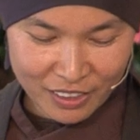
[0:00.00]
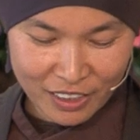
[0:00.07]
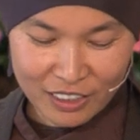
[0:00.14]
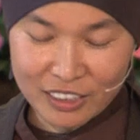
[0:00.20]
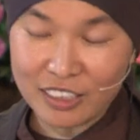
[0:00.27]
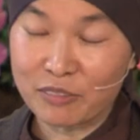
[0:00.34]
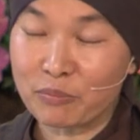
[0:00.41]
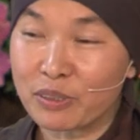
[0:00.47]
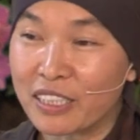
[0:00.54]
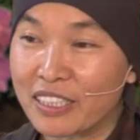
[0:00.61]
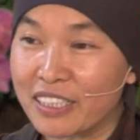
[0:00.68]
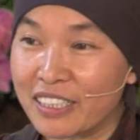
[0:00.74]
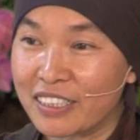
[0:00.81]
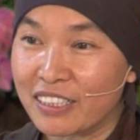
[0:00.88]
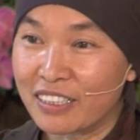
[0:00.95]

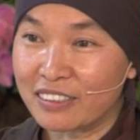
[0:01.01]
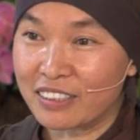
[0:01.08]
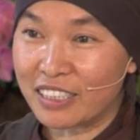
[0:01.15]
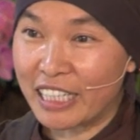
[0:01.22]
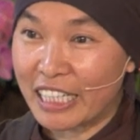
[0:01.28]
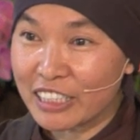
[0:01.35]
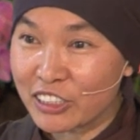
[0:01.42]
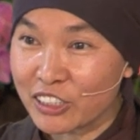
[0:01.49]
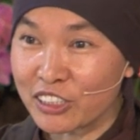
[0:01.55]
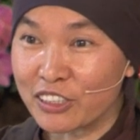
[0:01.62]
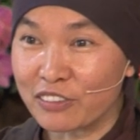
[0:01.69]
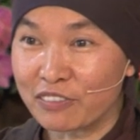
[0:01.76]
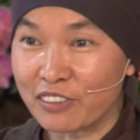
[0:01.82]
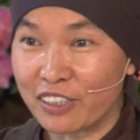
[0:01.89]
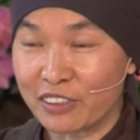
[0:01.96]
contemplating on the
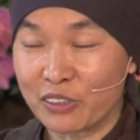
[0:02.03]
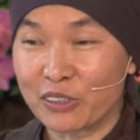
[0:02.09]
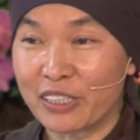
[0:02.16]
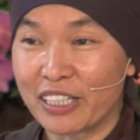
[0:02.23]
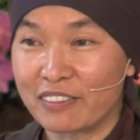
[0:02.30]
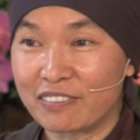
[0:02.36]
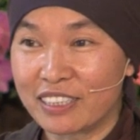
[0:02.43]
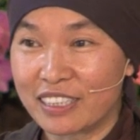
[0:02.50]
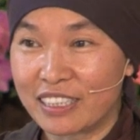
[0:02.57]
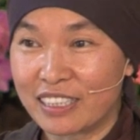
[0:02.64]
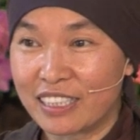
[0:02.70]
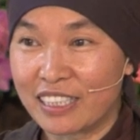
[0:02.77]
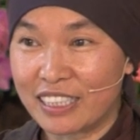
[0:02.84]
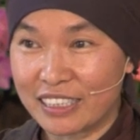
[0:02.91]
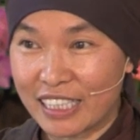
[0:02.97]
nature of non-craving
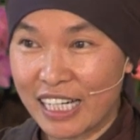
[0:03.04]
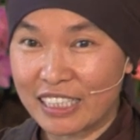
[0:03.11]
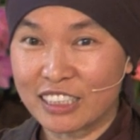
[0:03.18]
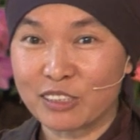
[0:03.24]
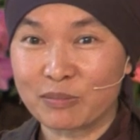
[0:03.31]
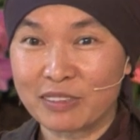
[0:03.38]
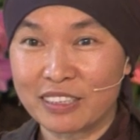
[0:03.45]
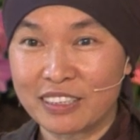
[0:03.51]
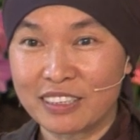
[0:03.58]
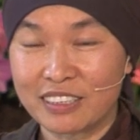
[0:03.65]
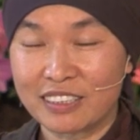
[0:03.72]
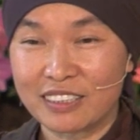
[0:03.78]
and attachment